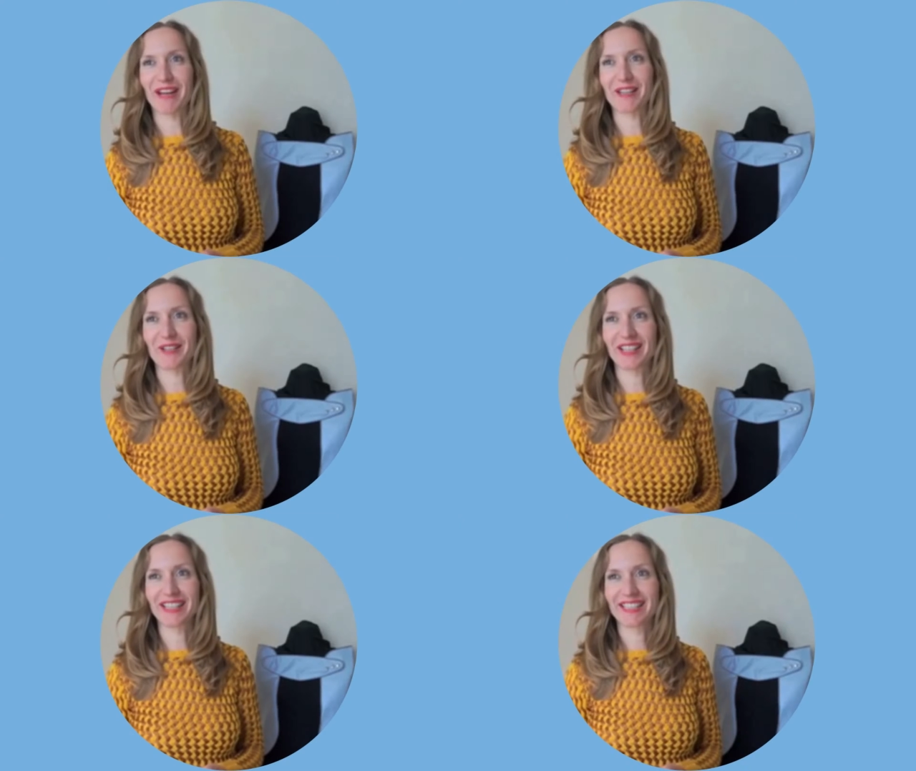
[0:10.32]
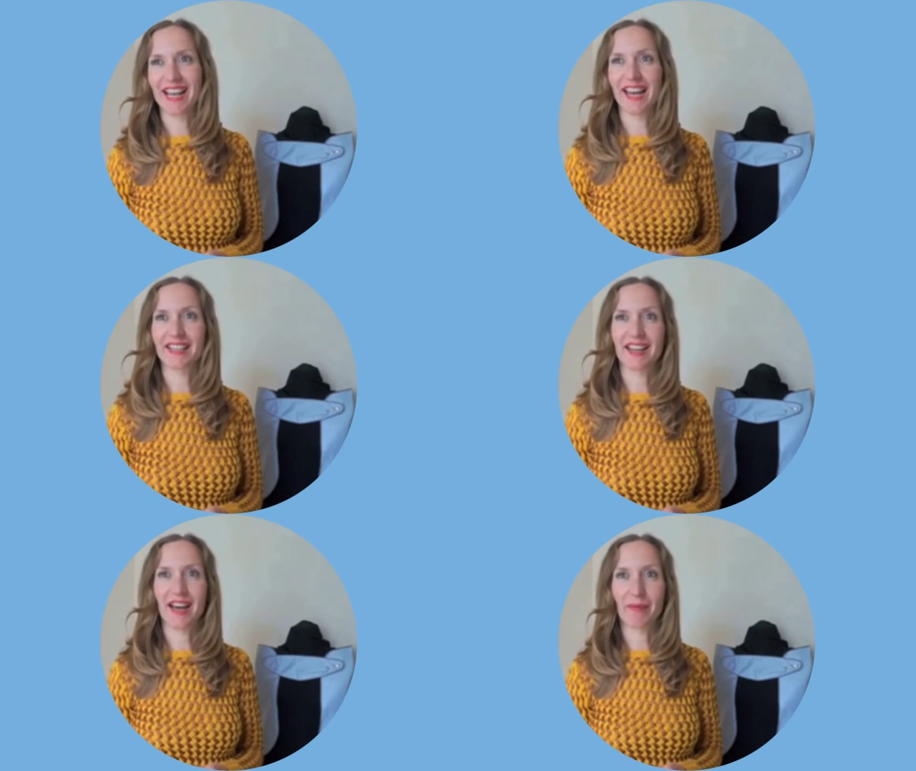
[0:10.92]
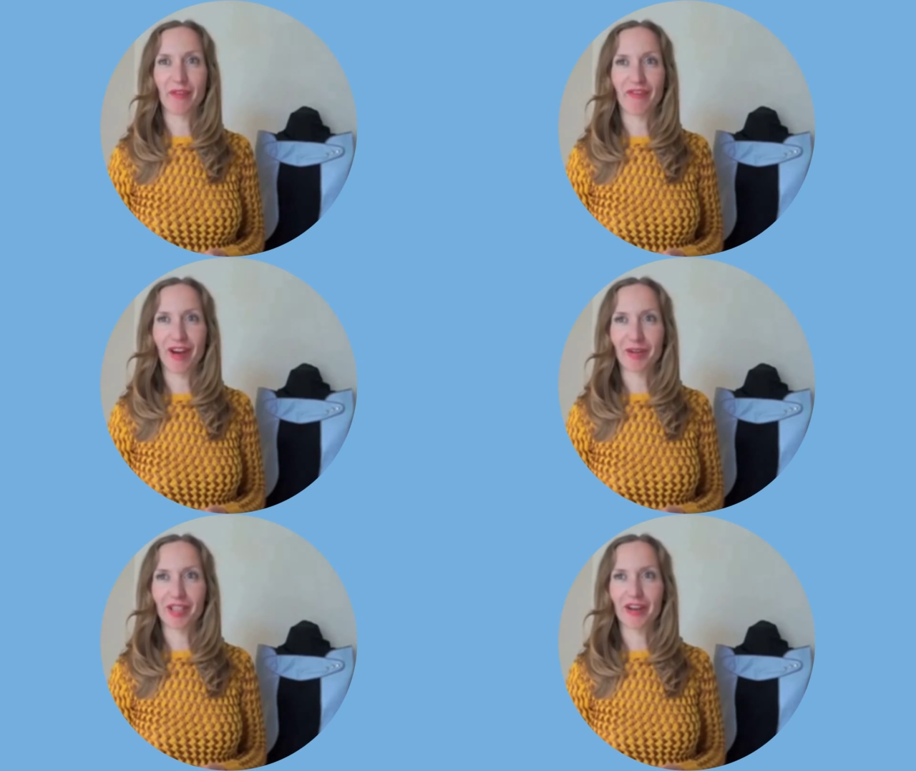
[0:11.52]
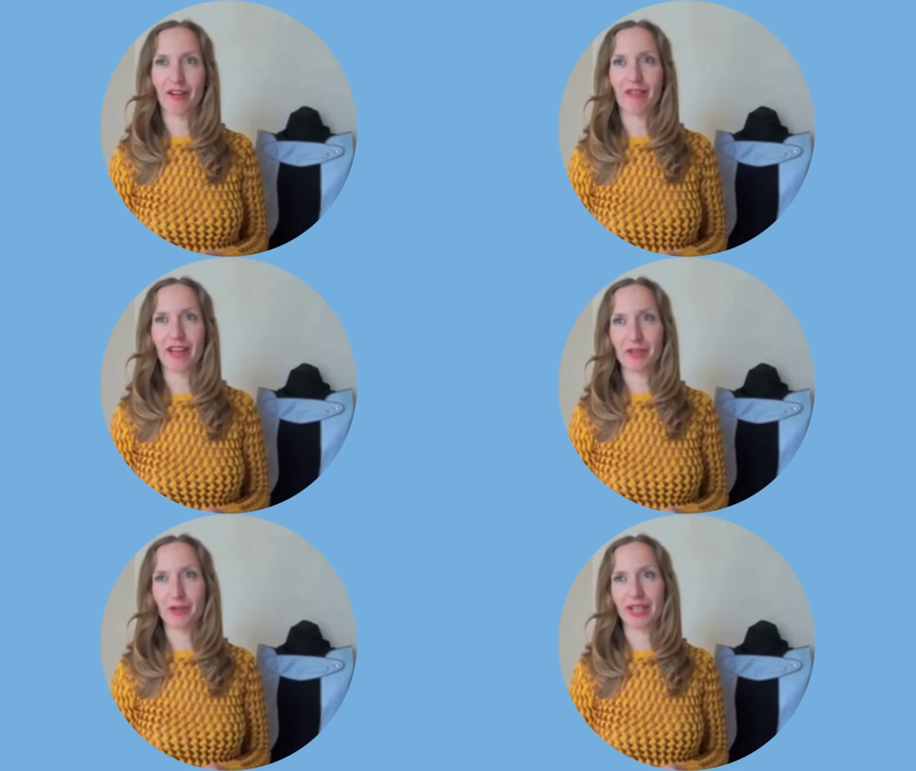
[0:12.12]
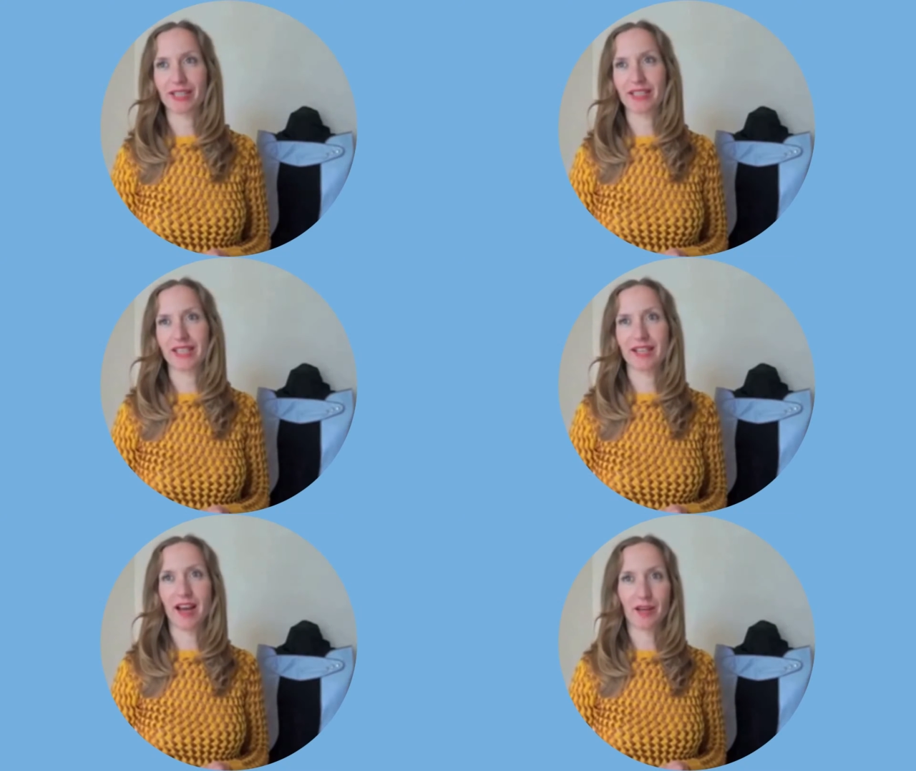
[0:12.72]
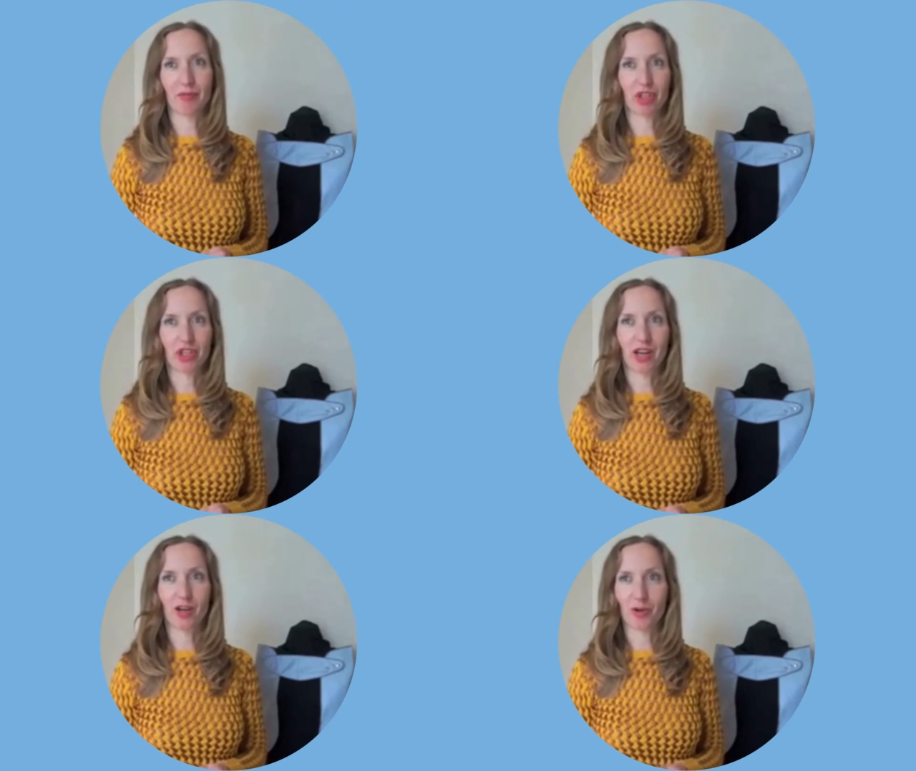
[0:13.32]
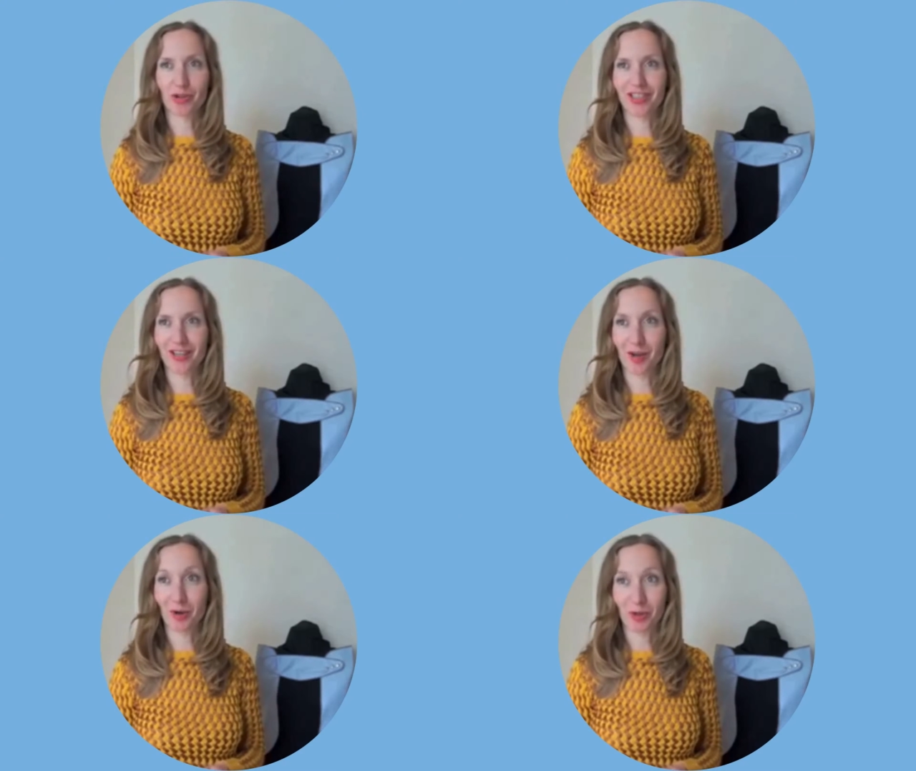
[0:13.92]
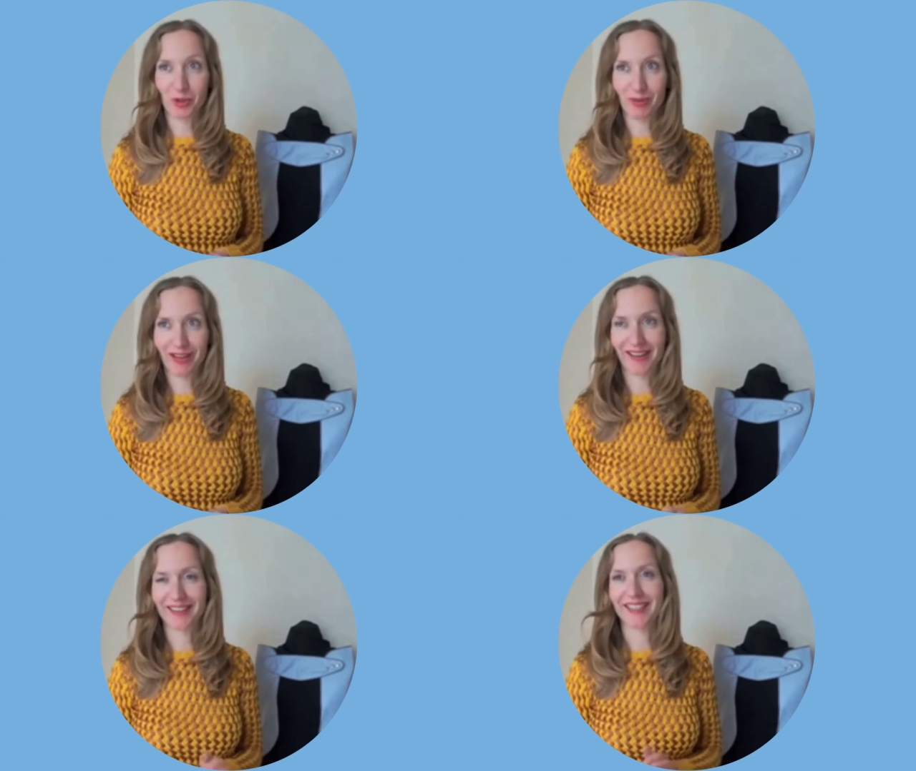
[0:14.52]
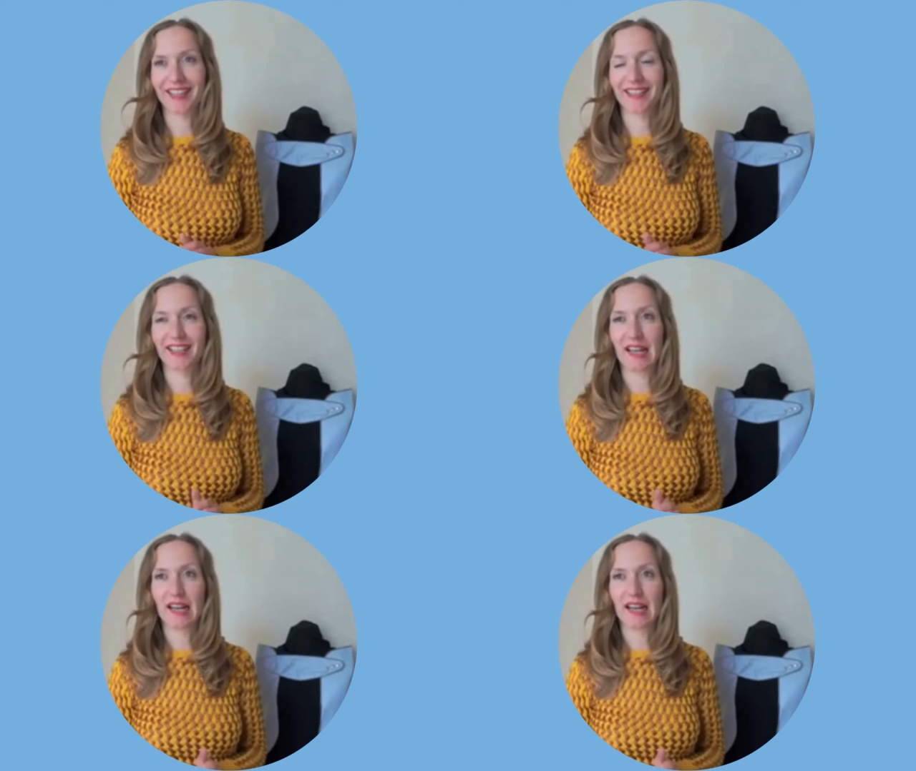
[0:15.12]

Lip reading: Sarah Henrichs and I'm the founder of Henrichs Design, which I launched in October last year.